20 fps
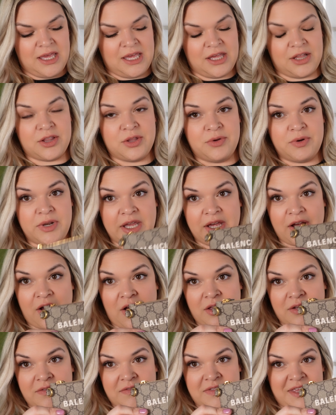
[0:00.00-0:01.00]
including
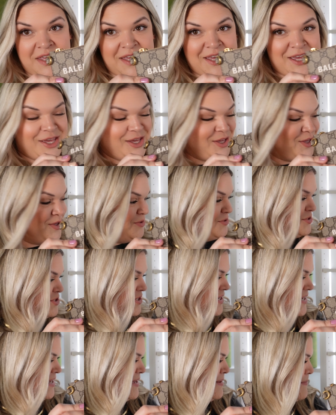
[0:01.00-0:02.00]
all of the
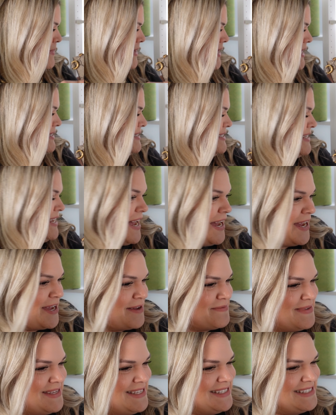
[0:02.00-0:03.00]
Gucci
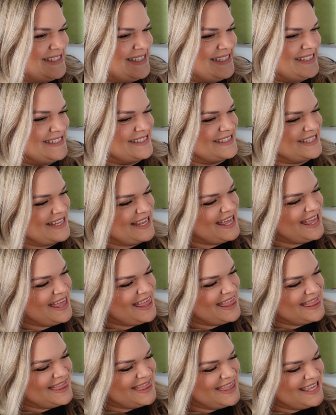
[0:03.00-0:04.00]
Balenciaga pieces.
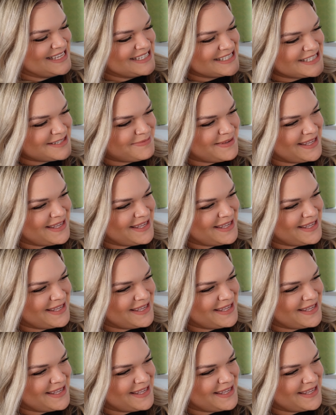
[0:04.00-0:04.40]
This